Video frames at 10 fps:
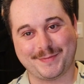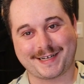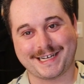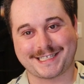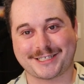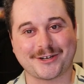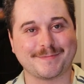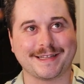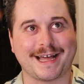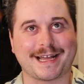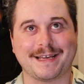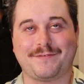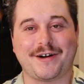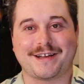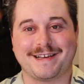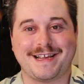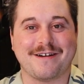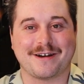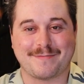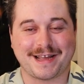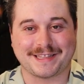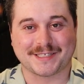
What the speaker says: because it took me like a fucking year to make